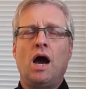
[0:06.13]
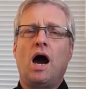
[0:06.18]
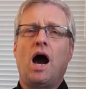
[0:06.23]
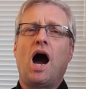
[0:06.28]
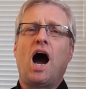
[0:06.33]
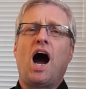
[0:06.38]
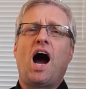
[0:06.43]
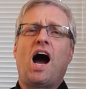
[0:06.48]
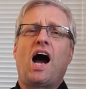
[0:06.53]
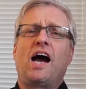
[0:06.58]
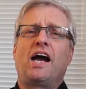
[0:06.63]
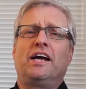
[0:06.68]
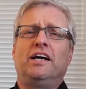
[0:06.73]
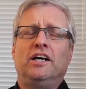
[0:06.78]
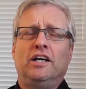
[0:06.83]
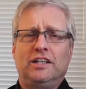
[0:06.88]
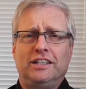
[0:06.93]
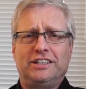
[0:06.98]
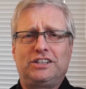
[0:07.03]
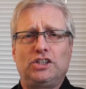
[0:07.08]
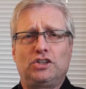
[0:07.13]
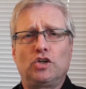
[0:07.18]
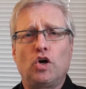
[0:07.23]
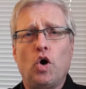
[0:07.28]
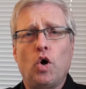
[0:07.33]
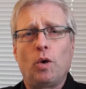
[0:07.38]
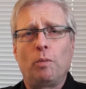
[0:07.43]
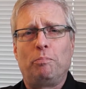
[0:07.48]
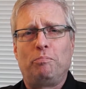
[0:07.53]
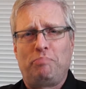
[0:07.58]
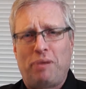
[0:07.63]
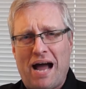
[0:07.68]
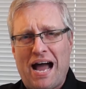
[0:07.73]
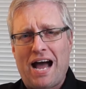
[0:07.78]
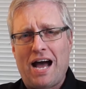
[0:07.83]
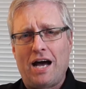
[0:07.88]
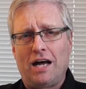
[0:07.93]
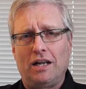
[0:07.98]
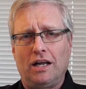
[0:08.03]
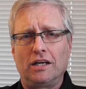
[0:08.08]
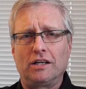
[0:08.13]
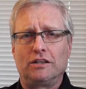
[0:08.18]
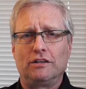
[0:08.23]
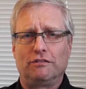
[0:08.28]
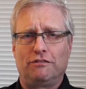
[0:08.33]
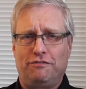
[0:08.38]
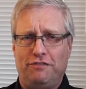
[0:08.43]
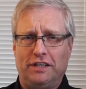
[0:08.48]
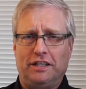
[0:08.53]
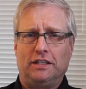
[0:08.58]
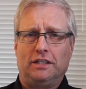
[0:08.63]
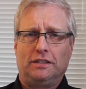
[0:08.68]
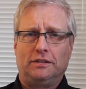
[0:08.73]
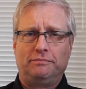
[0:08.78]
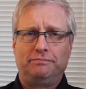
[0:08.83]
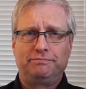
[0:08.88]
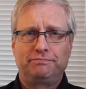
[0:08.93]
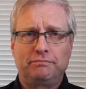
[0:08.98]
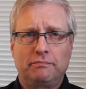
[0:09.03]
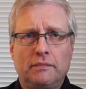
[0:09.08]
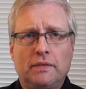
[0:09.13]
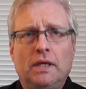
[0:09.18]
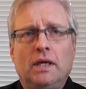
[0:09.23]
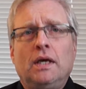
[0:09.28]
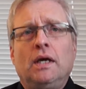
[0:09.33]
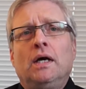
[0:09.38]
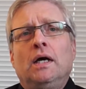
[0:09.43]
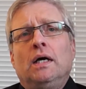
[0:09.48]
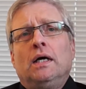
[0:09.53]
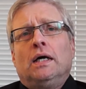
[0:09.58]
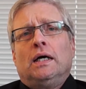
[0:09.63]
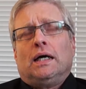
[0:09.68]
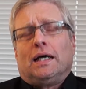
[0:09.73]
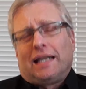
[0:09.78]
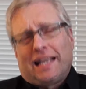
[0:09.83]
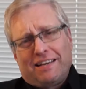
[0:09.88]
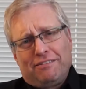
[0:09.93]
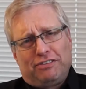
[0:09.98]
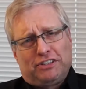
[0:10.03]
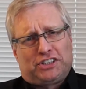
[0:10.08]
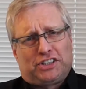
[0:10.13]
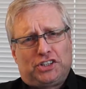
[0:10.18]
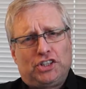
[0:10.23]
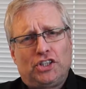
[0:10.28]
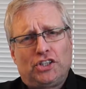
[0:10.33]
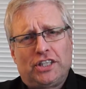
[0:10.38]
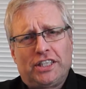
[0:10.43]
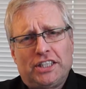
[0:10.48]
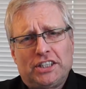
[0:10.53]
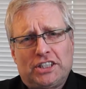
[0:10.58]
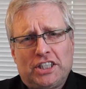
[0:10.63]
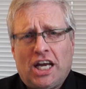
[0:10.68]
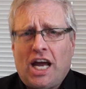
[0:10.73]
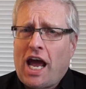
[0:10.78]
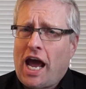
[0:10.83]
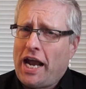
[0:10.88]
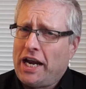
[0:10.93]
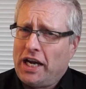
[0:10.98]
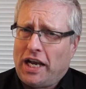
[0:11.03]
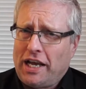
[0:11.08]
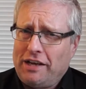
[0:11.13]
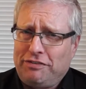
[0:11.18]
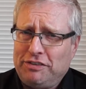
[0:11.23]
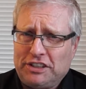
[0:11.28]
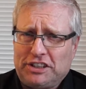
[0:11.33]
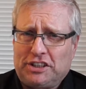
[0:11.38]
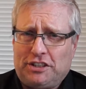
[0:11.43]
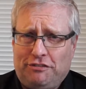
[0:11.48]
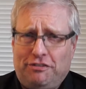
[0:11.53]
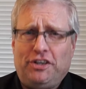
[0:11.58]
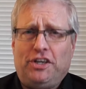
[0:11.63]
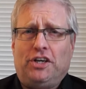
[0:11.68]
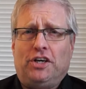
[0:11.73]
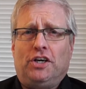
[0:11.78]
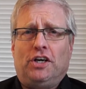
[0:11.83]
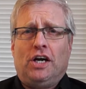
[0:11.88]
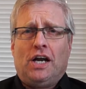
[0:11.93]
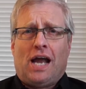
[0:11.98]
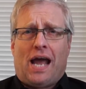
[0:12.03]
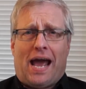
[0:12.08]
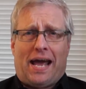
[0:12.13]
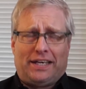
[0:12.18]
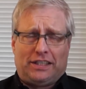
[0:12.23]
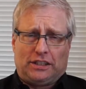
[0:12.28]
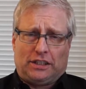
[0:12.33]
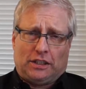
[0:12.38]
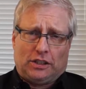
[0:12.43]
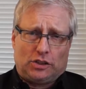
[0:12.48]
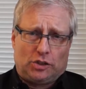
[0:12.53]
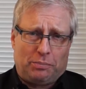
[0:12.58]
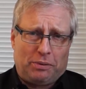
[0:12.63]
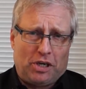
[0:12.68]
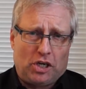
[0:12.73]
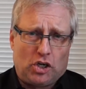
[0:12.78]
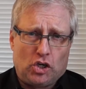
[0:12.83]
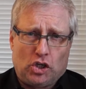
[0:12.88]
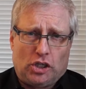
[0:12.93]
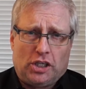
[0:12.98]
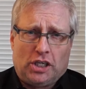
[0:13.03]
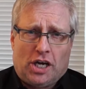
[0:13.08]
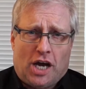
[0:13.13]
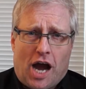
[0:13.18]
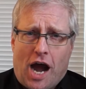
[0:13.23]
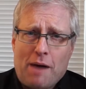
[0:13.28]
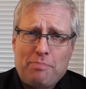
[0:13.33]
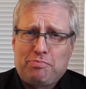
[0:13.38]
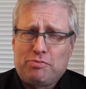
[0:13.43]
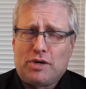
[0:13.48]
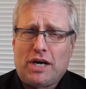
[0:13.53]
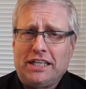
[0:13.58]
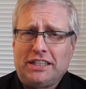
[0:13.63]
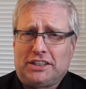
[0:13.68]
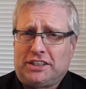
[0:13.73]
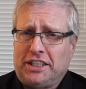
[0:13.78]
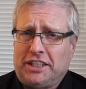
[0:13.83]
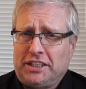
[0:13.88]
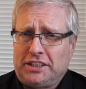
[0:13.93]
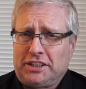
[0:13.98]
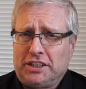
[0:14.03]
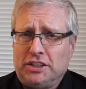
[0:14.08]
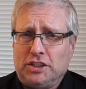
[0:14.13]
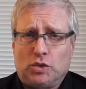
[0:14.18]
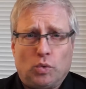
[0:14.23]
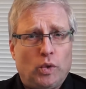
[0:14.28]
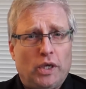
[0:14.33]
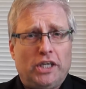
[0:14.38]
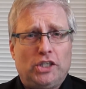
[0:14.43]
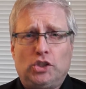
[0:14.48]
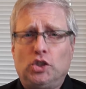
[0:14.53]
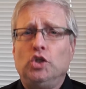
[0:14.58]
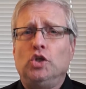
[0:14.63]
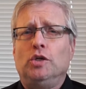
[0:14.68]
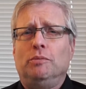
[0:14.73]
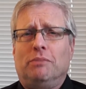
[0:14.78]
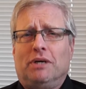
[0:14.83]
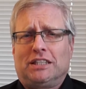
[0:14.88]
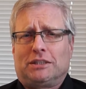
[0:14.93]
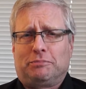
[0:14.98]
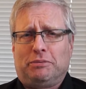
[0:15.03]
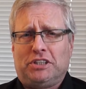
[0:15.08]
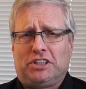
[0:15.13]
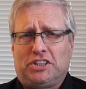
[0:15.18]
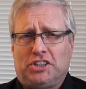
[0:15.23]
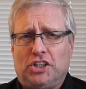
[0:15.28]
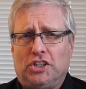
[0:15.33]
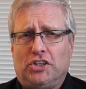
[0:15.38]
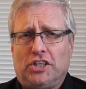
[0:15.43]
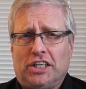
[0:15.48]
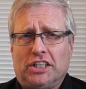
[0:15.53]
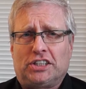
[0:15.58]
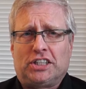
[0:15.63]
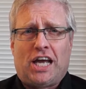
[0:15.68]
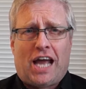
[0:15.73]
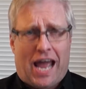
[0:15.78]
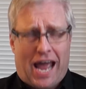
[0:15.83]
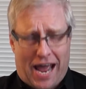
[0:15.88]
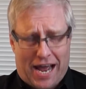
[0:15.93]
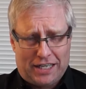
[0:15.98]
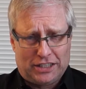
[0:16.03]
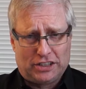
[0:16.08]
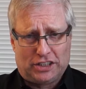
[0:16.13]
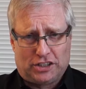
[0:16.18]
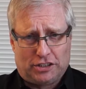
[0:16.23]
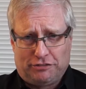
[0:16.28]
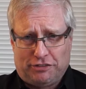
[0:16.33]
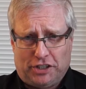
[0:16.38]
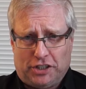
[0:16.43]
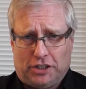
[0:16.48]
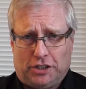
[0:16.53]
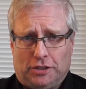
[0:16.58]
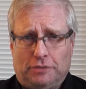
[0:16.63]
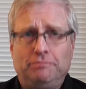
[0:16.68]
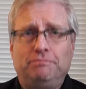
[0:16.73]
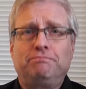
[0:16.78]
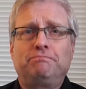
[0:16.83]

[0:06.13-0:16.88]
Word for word: Hi, this is your old pal, Uncle Phil. Life is serious and life is severe, and to be good, upright citizens, we too must be serious and severe.